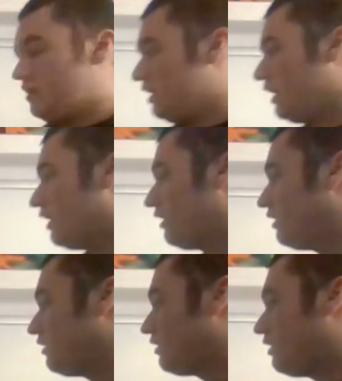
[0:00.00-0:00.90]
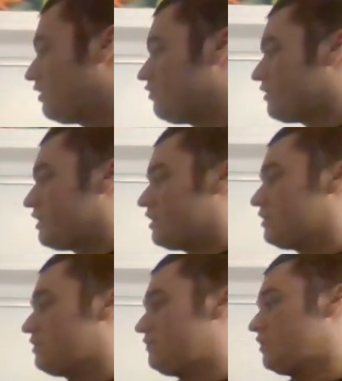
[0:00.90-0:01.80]
and over here
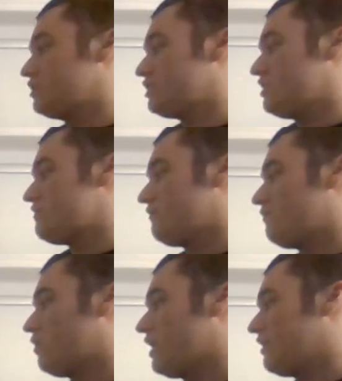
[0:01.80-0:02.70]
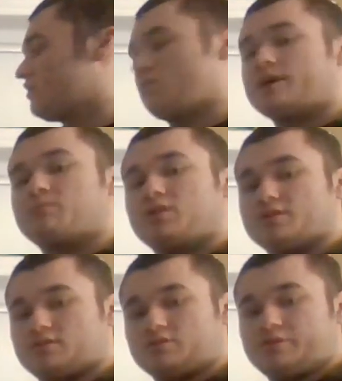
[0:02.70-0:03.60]
the function is 4x squared
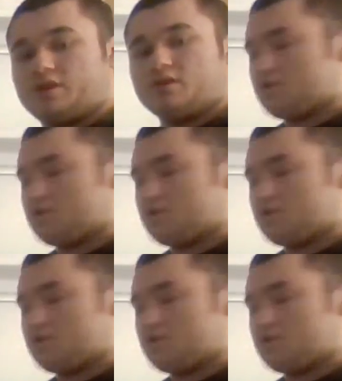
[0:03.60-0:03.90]
plus 3.